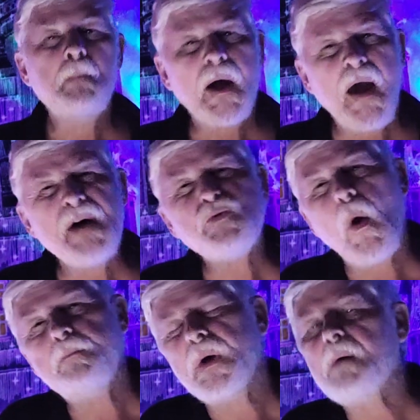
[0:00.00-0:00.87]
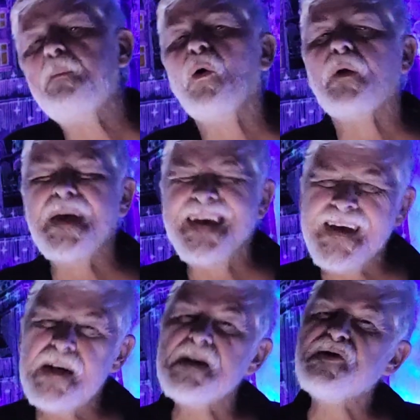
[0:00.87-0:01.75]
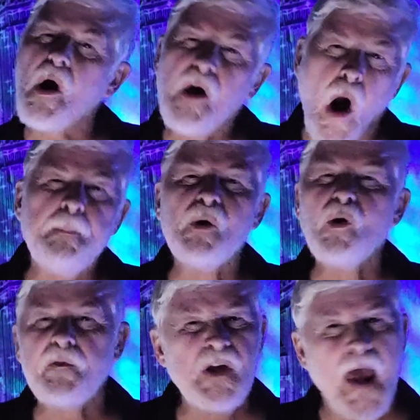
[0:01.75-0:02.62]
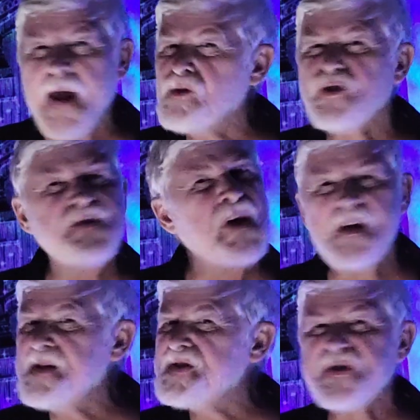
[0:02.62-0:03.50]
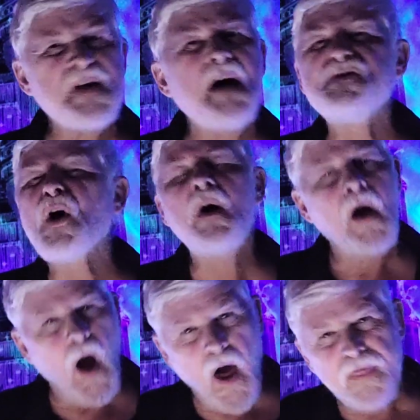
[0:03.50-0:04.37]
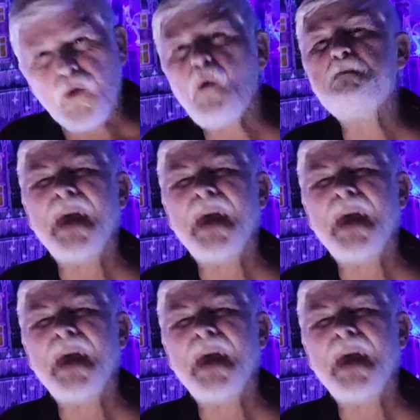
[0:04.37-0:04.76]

But guess what, people? He is our carpenter of the ages, and he says uh, through